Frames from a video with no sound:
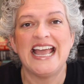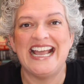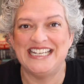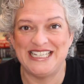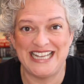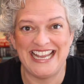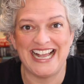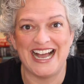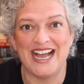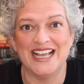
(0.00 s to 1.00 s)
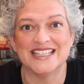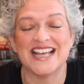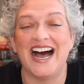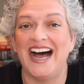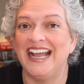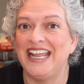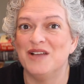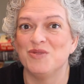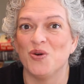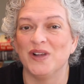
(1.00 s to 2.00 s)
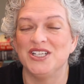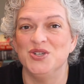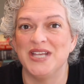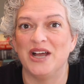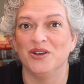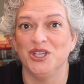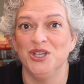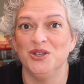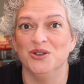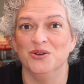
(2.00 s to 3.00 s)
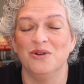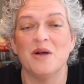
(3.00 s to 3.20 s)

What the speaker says: And today, guys, I am going to tell you